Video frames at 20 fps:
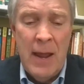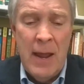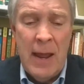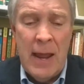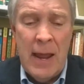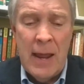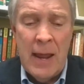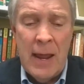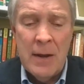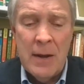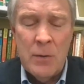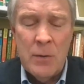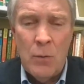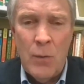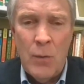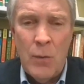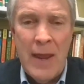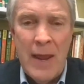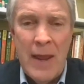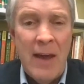And
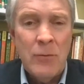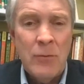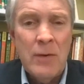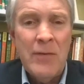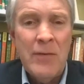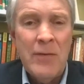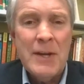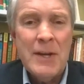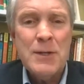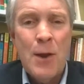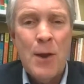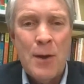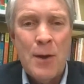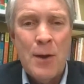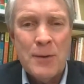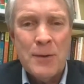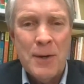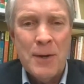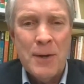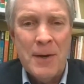we have to invest
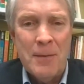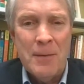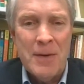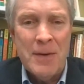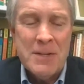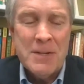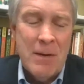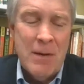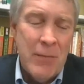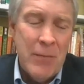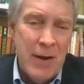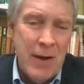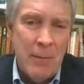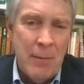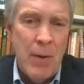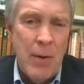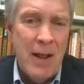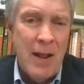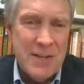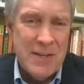long term. It's something
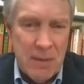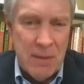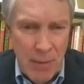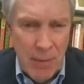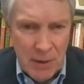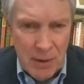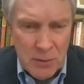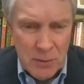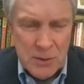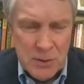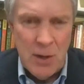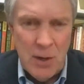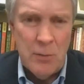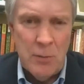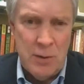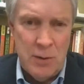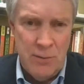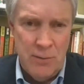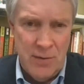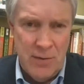our policymakers
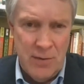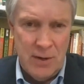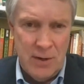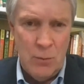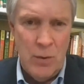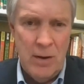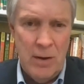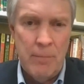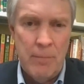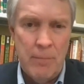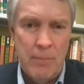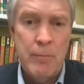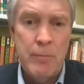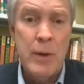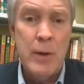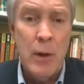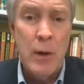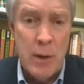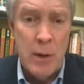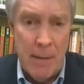don't do very well.
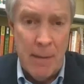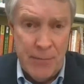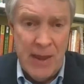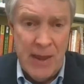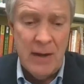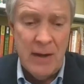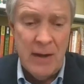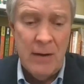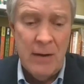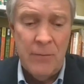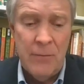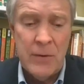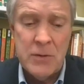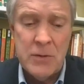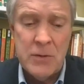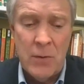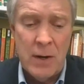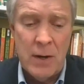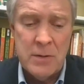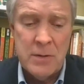Build up that
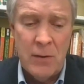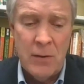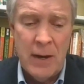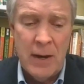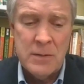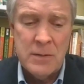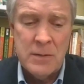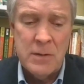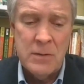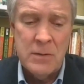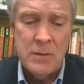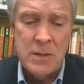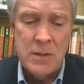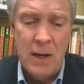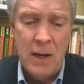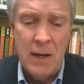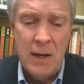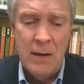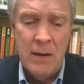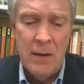infrastructure, as you
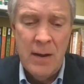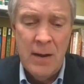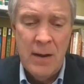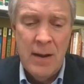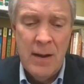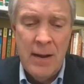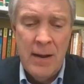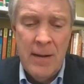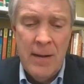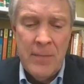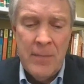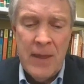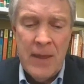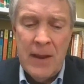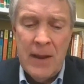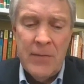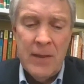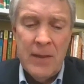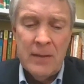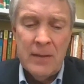said. And
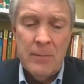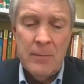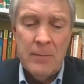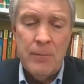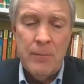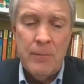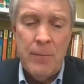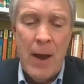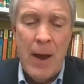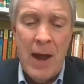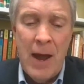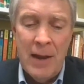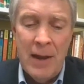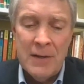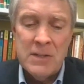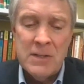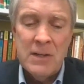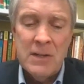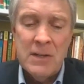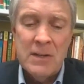I think the
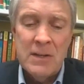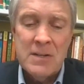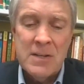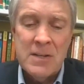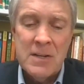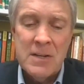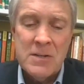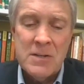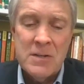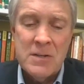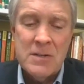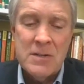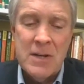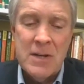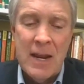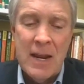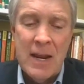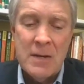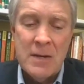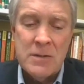policy decisions,
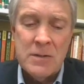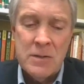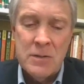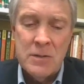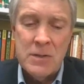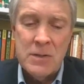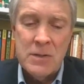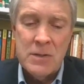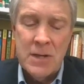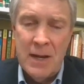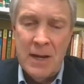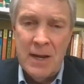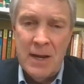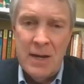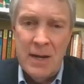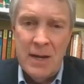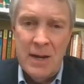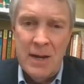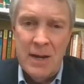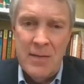as you
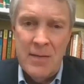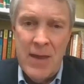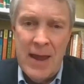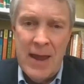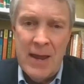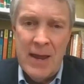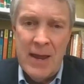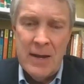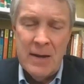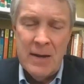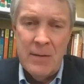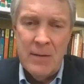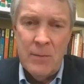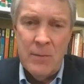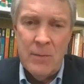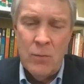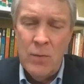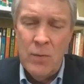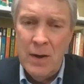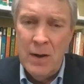said, that
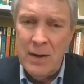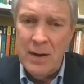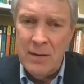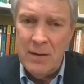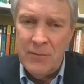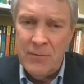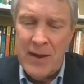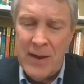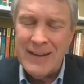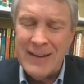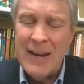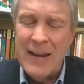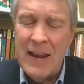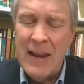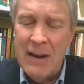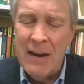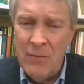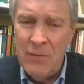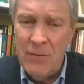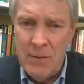really affect
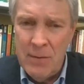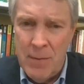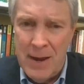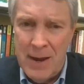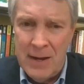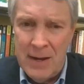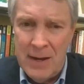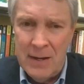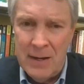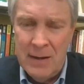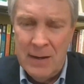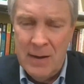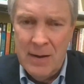everybody.